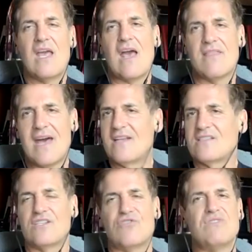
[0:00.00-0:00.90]
And that
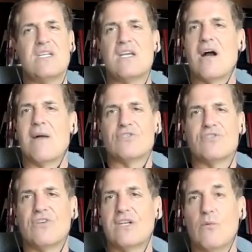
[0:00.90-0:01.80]
is a unique
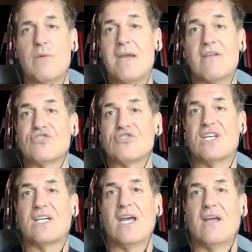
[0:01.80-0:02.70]
opportunity we may never see
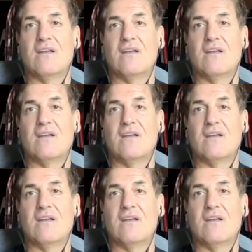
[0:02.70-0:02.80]
again.